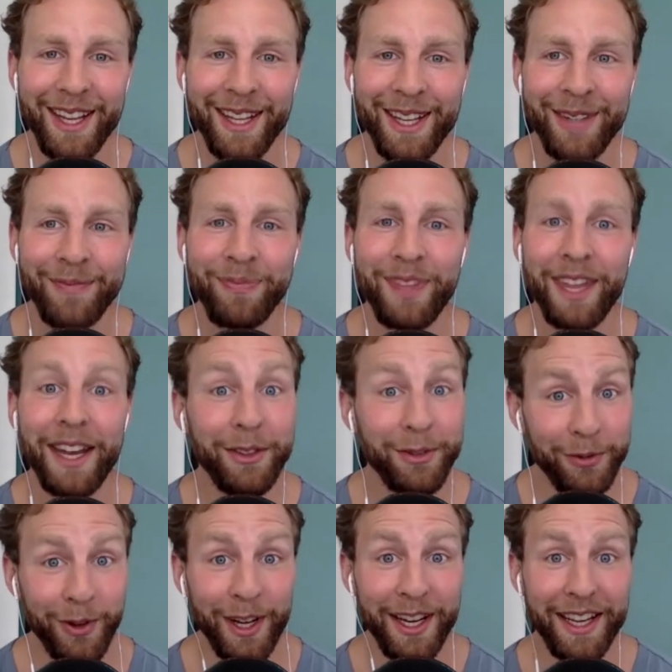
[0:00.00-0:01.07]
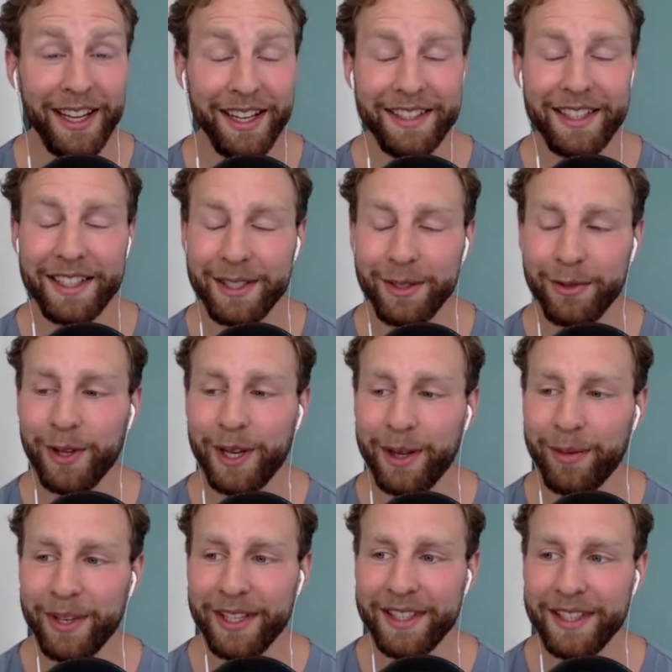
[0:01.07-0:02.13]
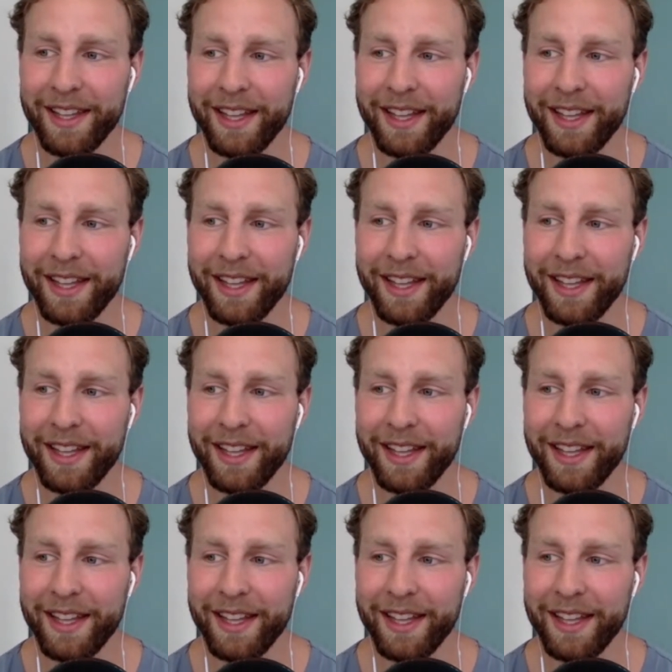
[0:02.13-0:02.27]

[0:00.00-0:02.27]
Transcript: Yeah. And it's funny. And it's actually funny because then I